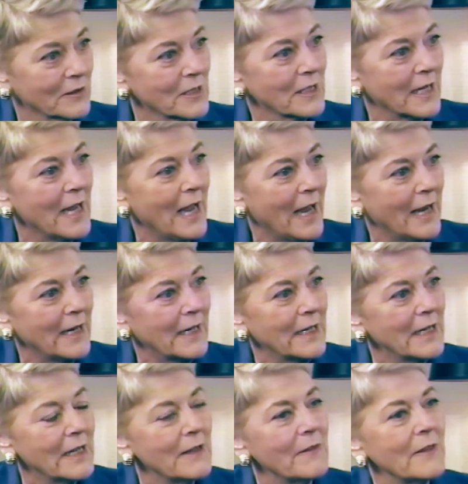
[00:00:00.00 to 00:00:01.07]
today
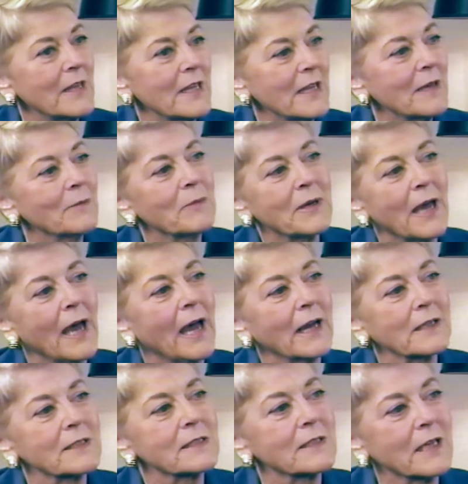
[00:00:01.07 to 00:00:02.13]
mm-hmm. the
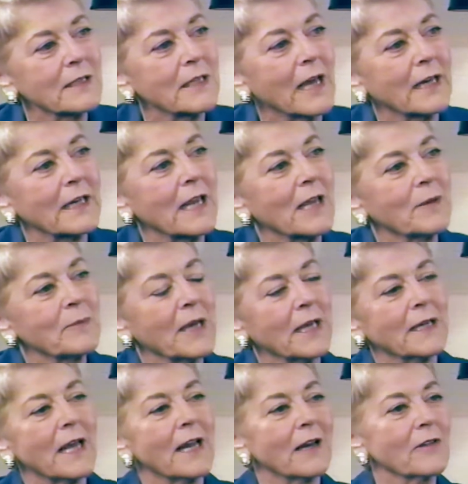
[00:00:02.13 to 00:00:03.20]
impact that that
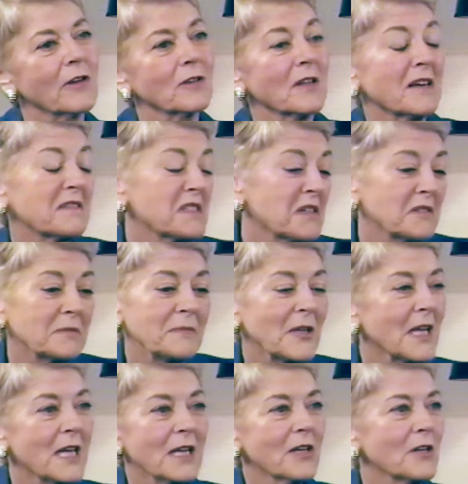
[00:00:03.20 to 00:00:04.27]
campaign had on their lives. So,
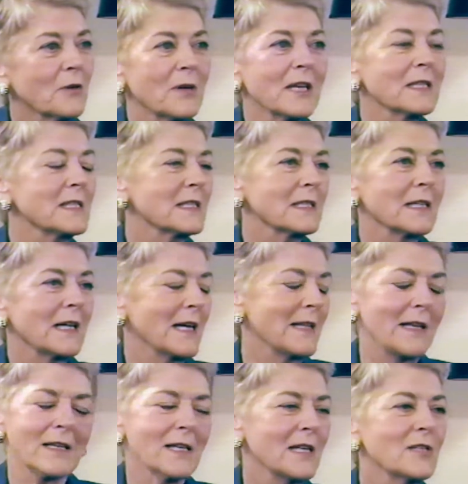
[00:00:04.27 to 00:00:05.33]
you know, it's,
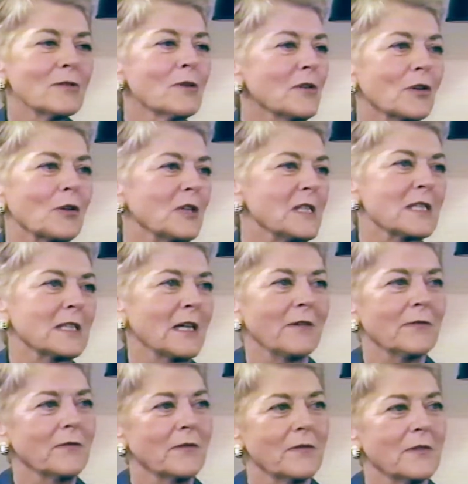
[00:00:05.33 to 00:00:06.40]
I, it's all the good
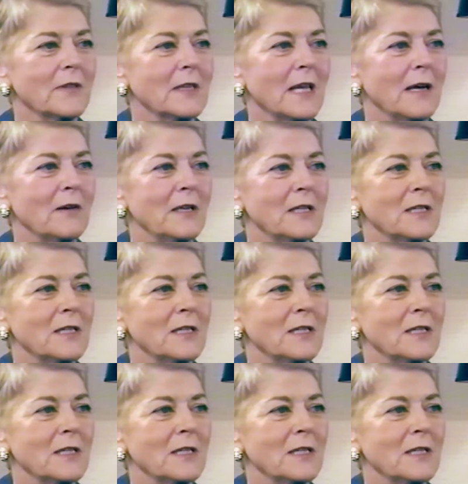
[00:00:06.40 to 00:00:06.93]
stuff mm-hmm. that